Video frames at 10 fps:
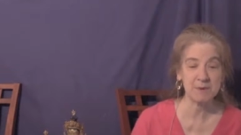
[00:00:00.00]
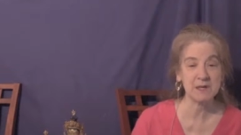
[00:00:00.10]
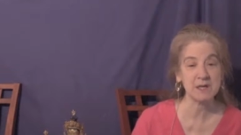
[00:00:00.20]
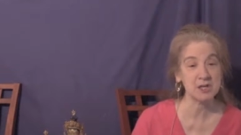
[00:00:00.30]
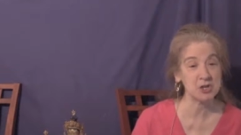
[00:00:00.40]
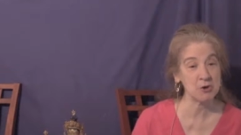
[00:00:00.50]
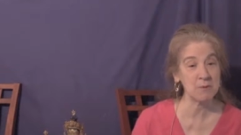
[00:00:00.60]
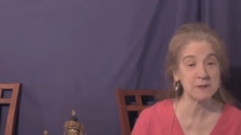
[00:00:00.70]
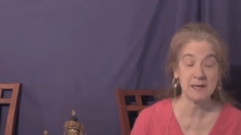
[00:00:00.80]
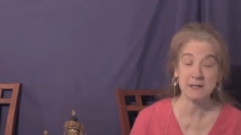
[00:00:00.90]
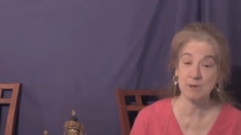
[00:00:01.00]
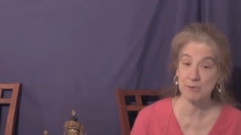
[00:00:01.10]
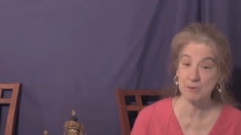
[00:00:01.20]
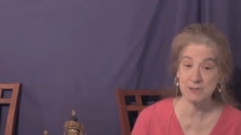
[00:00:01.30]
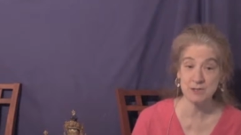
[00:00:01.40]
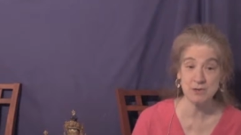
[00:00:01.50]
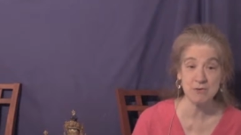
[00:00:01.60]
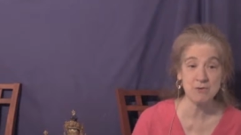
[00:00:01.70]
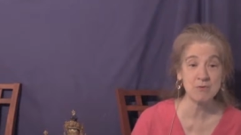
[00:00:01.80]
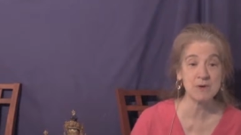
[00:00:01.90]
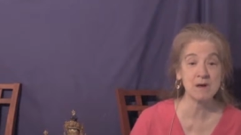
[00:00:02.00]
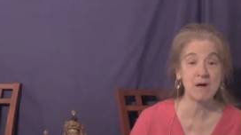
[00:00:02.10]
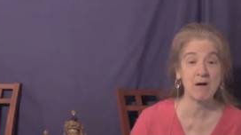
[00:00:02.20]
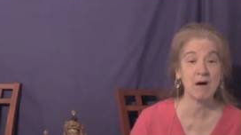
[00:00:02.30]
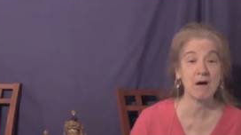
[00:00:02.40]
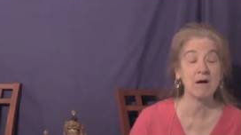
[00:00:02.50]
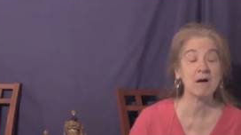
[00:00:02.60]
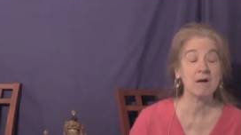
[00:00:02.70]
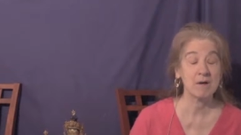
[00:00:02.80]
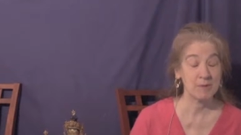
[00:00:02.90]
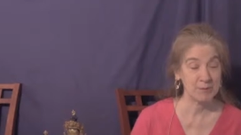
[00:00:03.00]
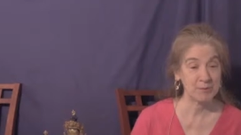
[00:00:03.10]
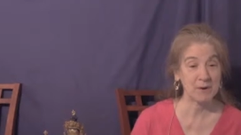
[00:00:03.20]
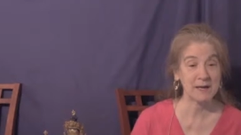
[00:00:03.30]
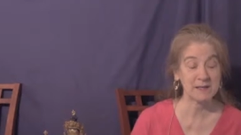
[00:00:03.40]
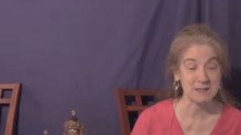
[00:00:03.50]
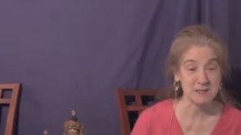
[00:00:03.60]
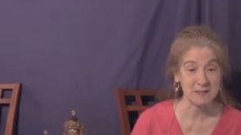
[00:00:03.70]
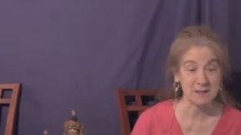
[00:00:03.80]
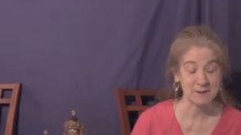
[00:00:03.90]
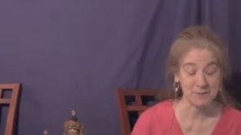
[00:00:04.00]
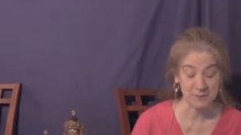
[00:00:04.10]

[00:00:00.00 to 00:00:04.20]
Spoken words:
being human and a Buddha too, we are practicing.